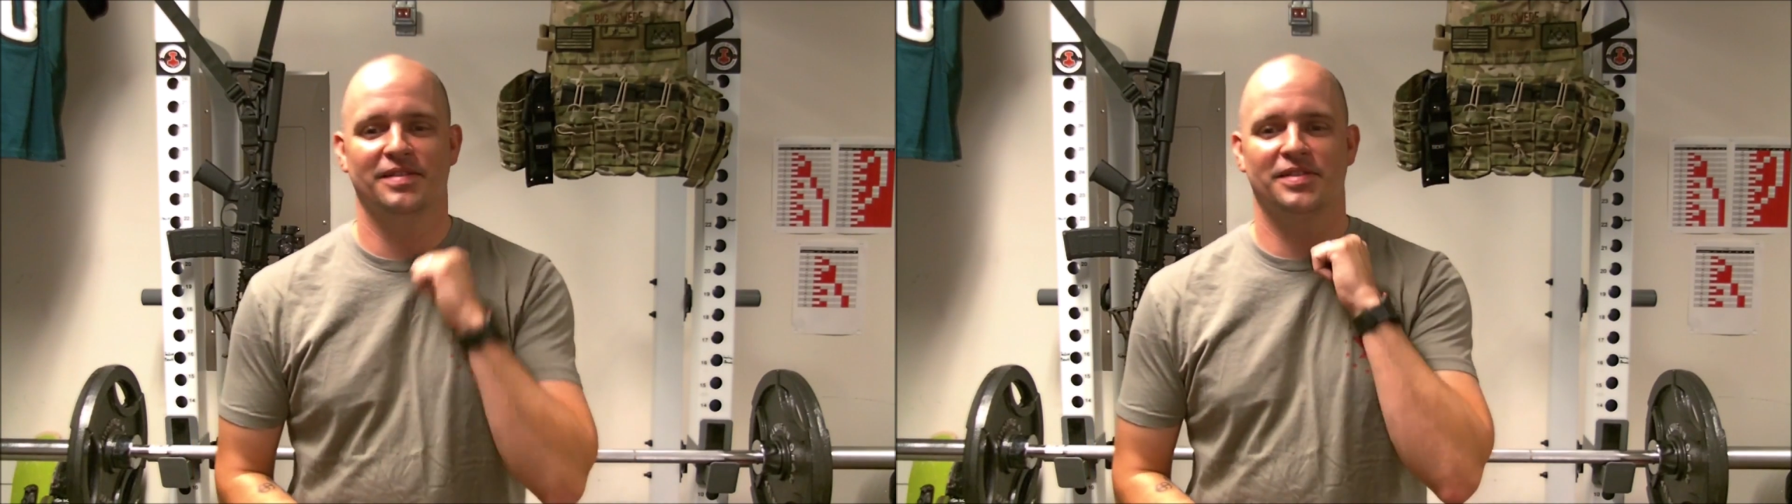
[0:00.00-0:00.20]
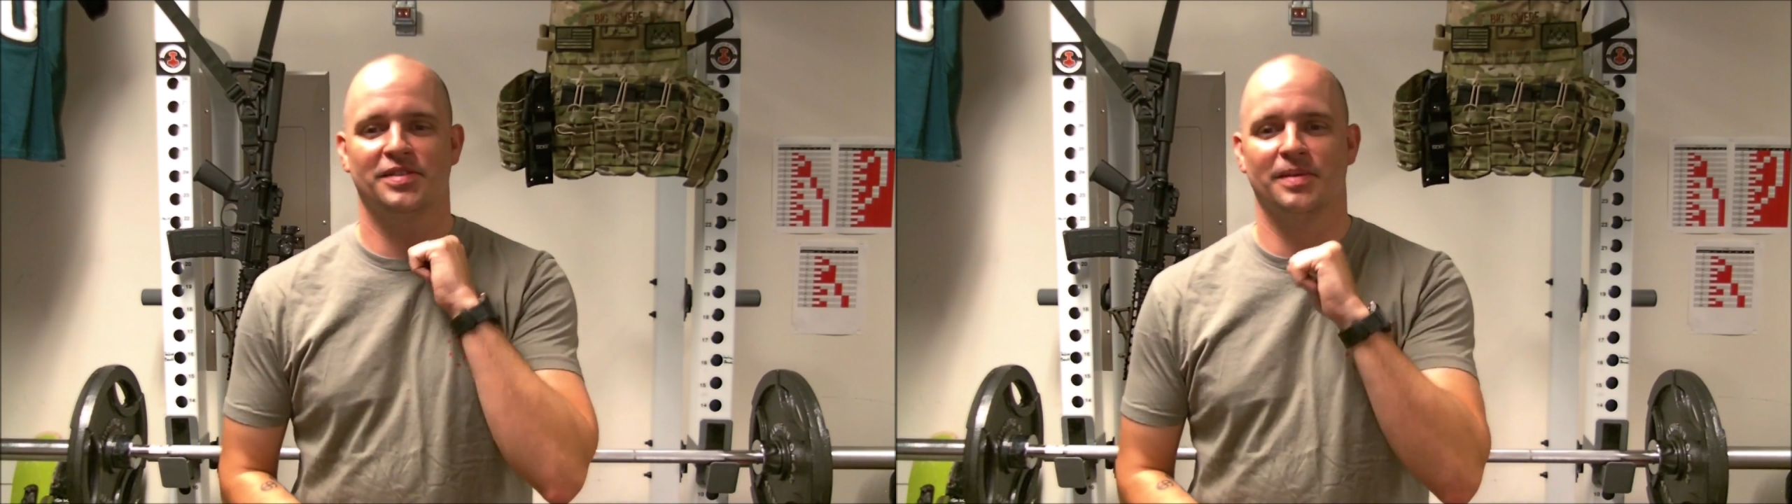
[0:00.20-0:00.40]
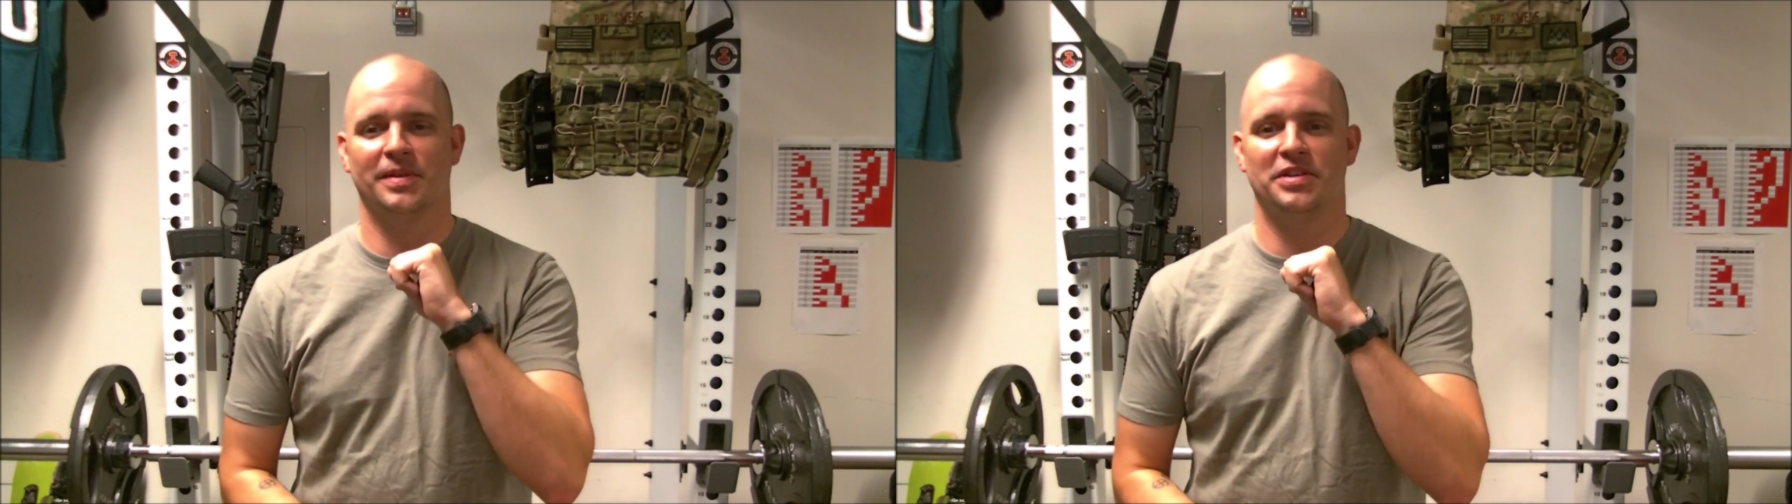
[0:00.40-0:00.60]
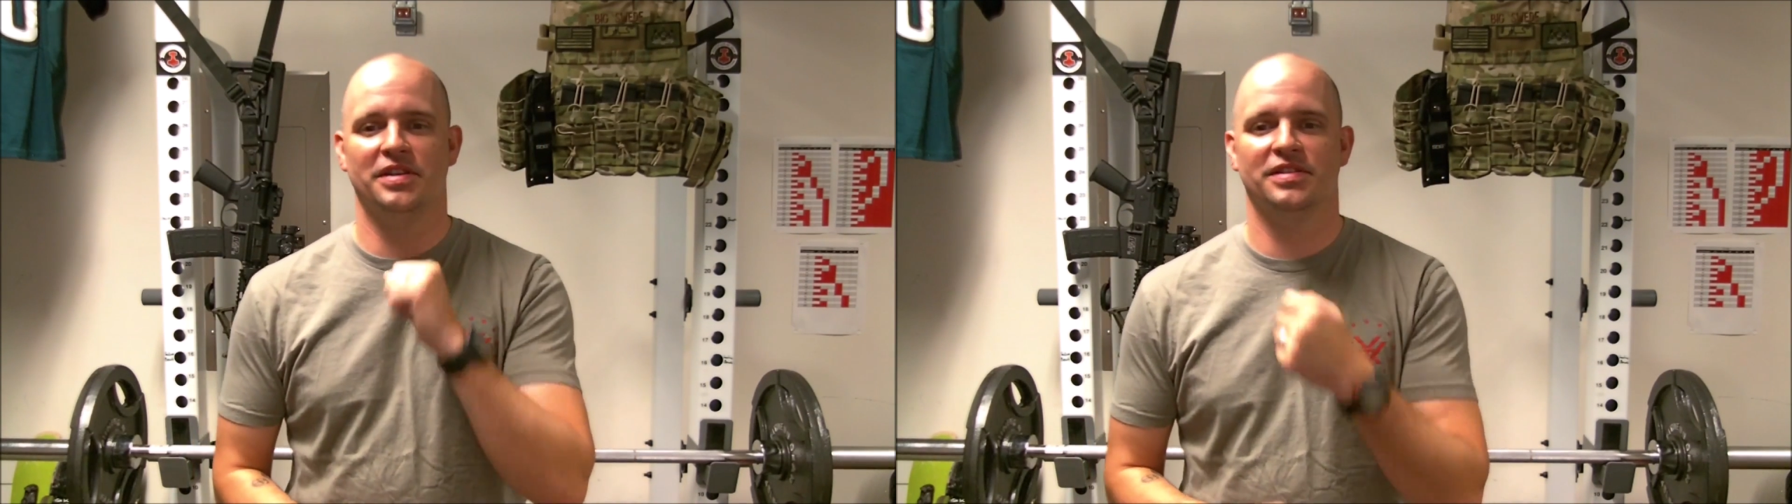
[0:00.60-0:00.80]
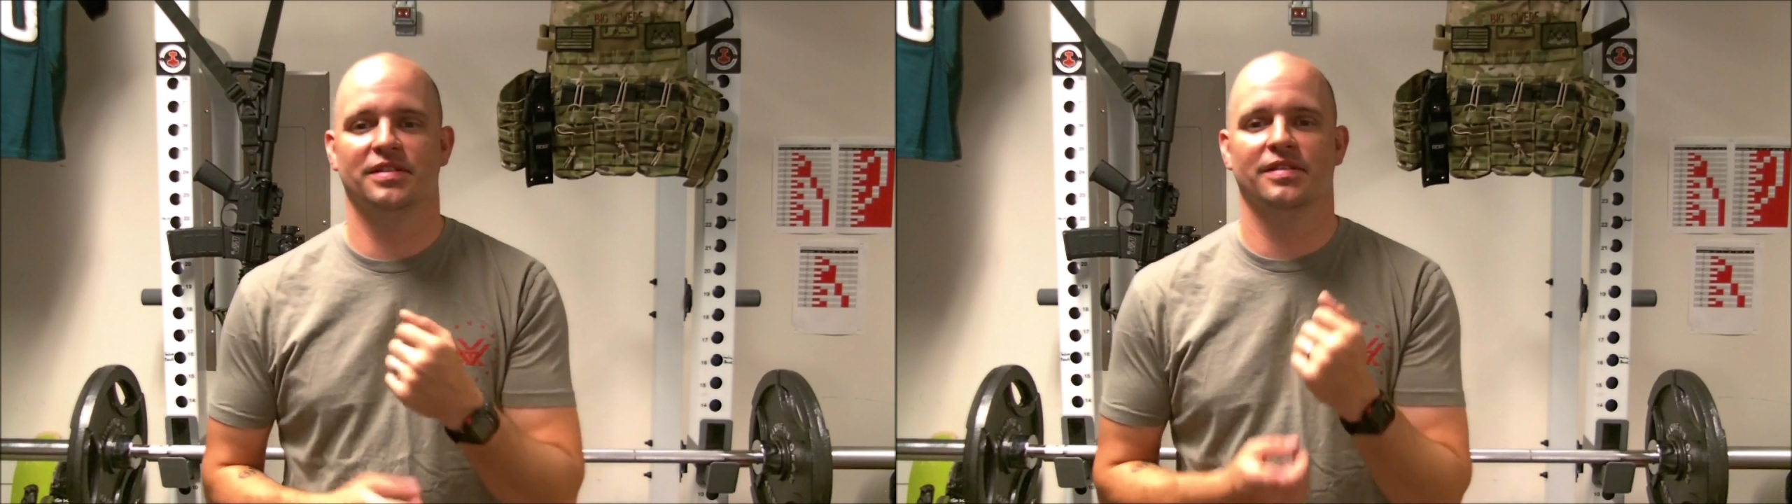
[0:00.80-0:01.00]
so much
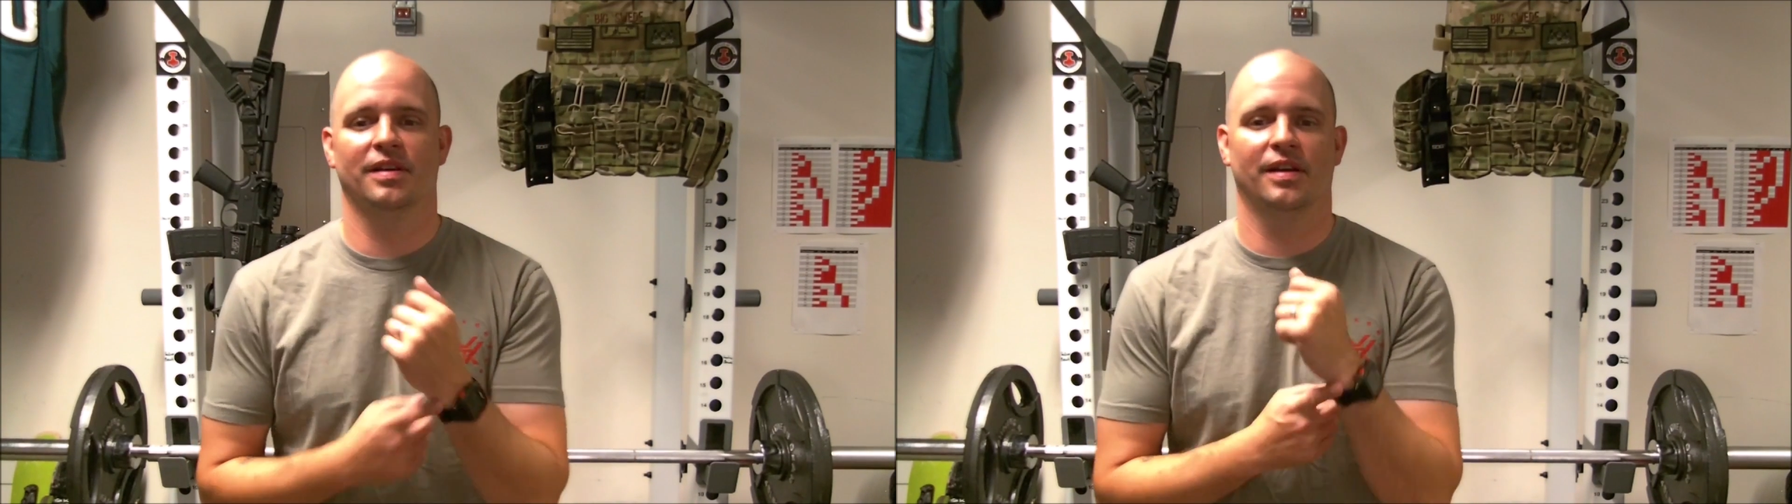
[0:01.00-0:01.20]
easier.